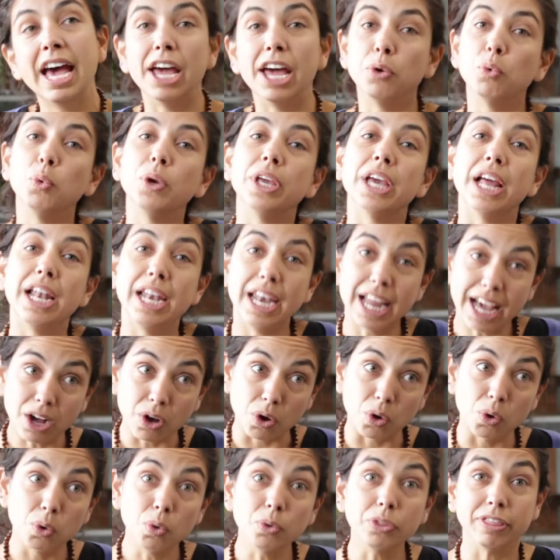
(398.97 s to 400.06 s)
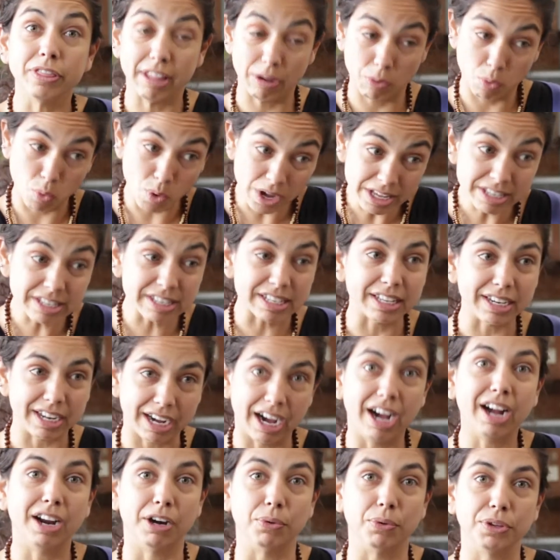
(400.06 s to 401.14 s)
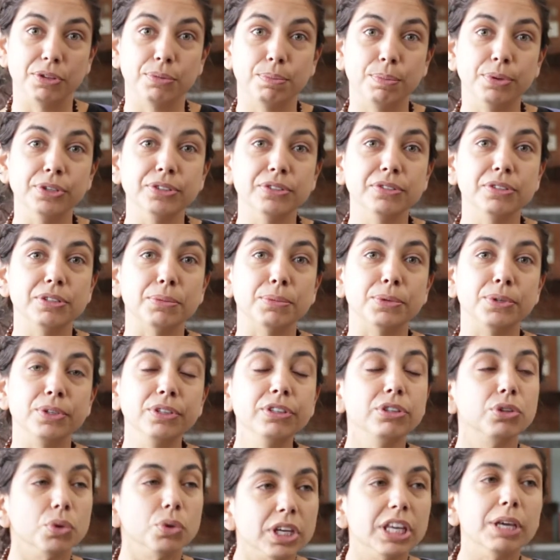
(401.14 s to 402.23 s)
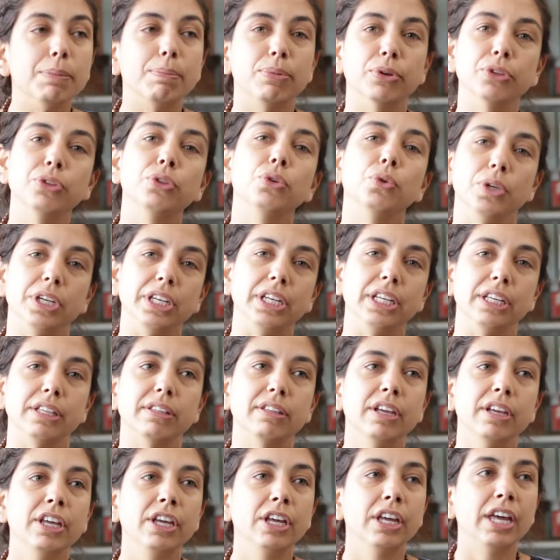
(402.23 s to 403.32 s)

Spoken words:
and we allow the ones that are responsible to keep on doing it.